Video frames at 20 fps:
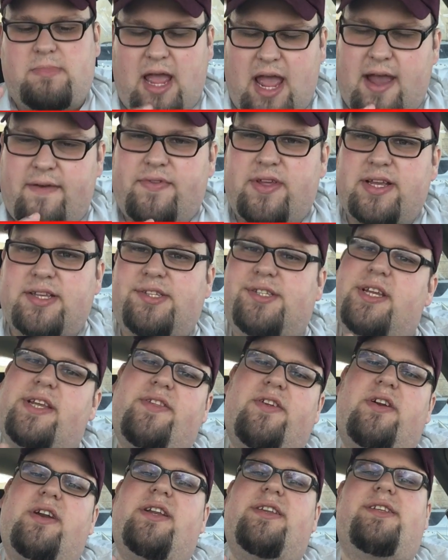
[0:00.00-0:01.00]
have this
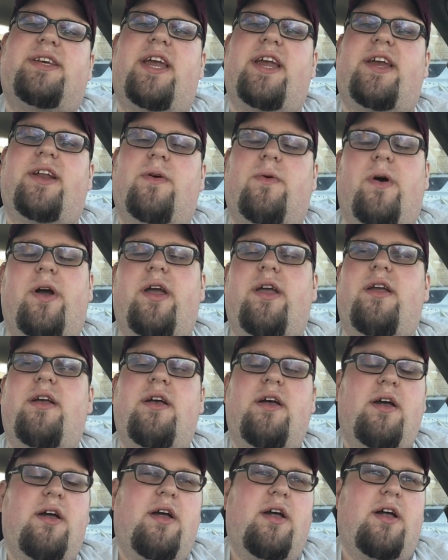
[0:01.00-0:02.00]
and they're going to take it away
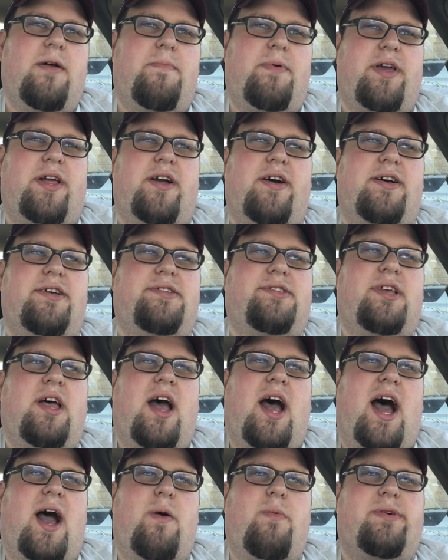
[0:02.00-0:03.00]
because
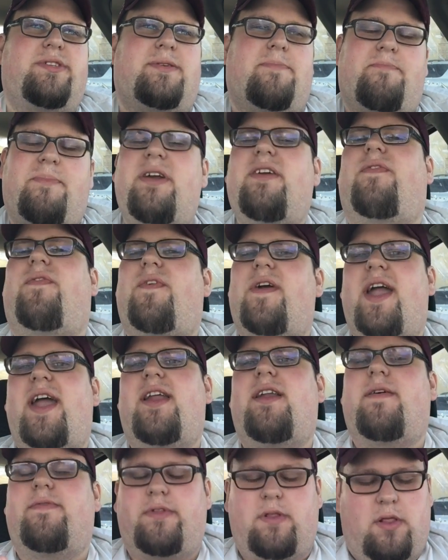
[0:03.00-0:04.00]
I was a big
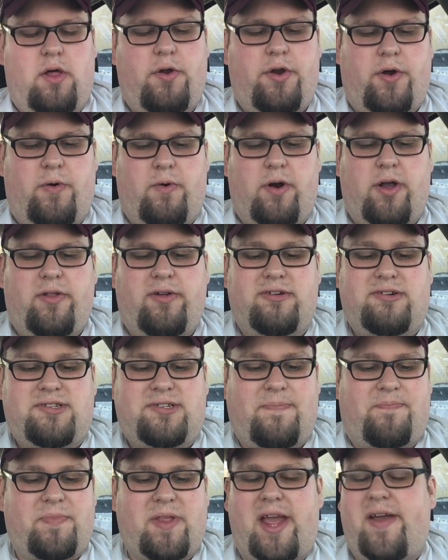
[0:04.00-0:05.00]
fan of the loaded
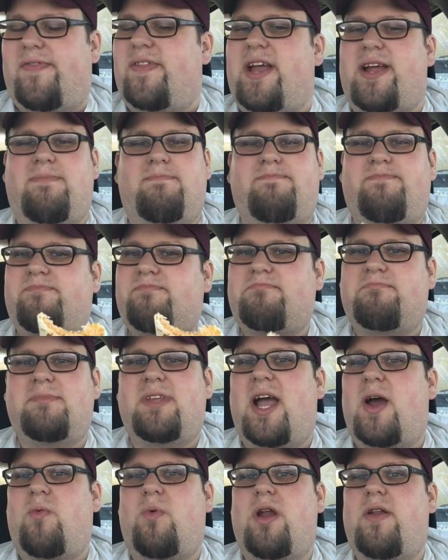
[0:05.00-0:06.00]
grillers and they
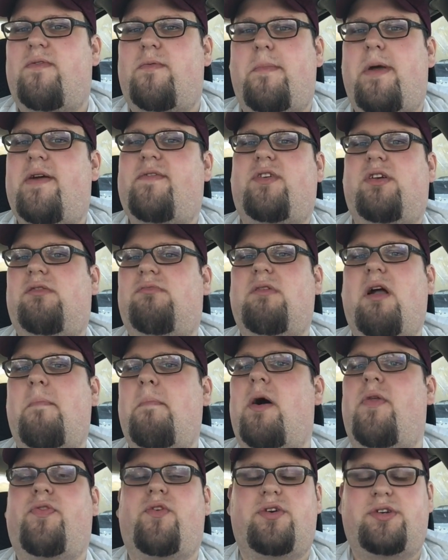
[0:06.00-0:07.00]
got rid of them after a
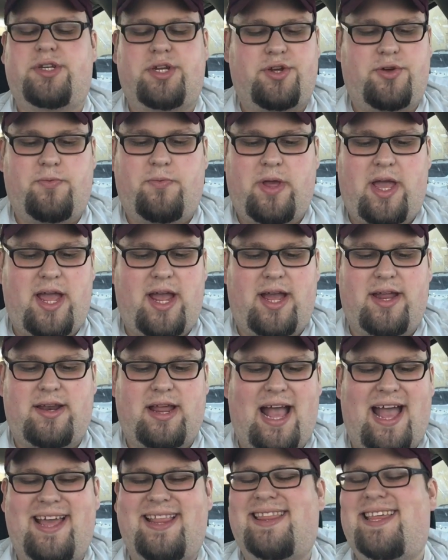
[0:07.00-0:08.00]
month or two, and
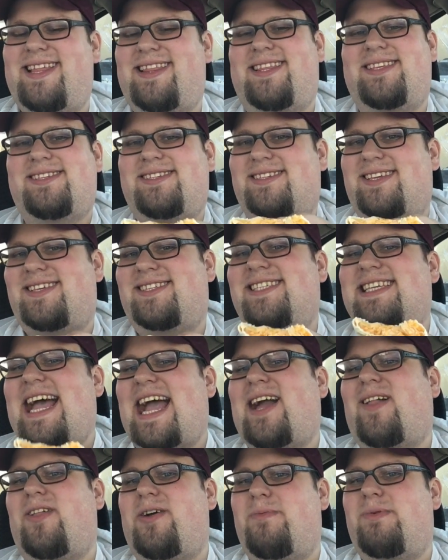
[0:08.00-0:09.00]
I think this is
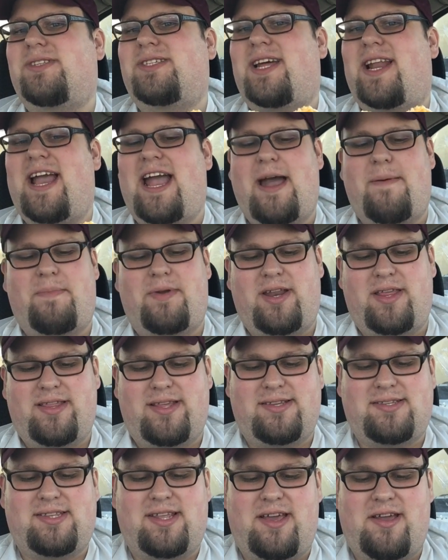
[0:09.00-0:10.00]
exactly what's going to happen to
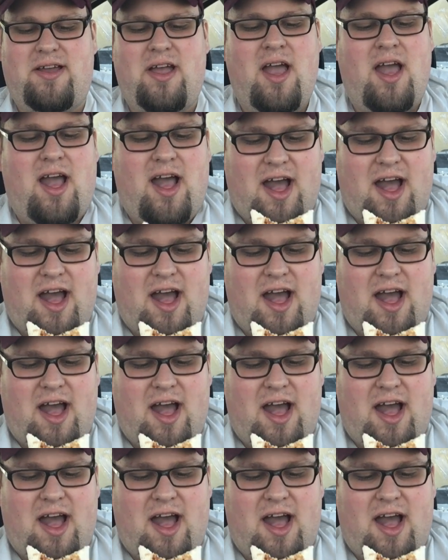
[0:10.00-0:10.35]
this thing.